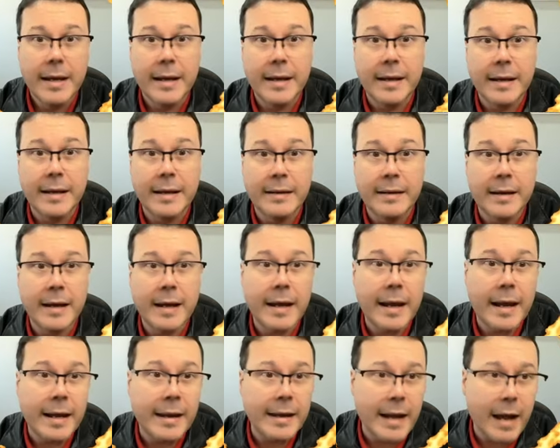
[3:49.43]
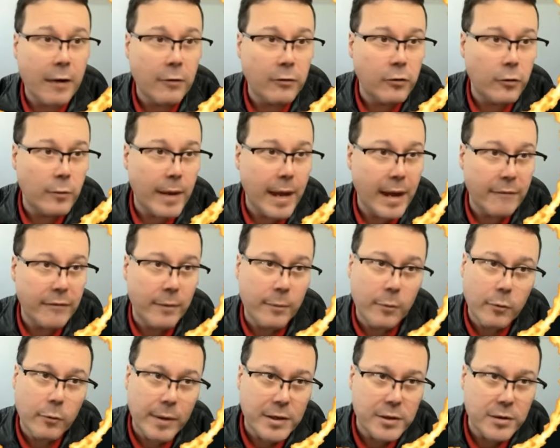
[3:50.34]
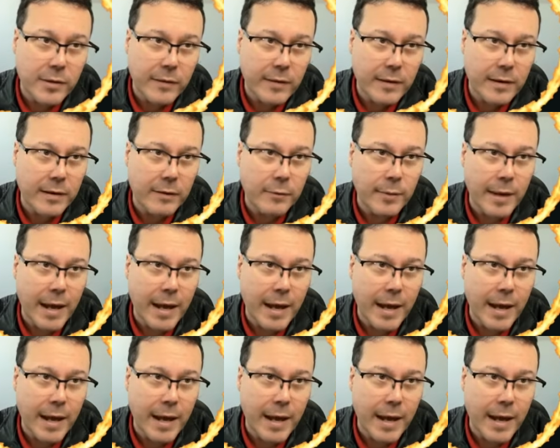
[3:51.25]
And also we have some creatures here.